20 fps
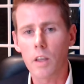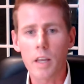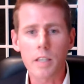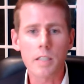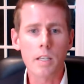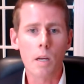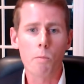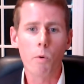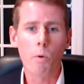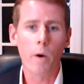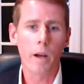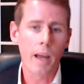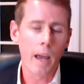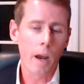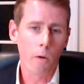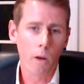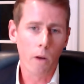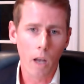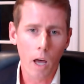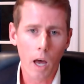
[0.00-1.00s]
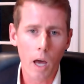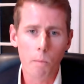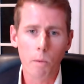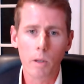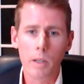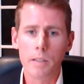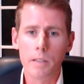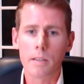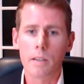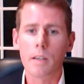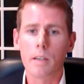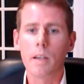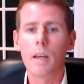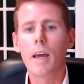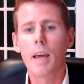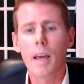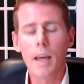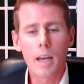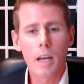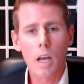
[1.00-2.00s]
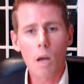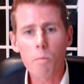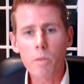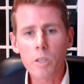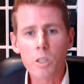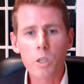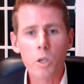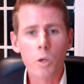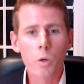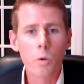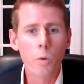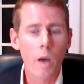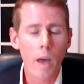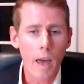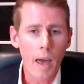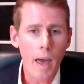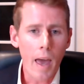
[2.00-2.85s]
So that's number one, how reliable is it? Number two,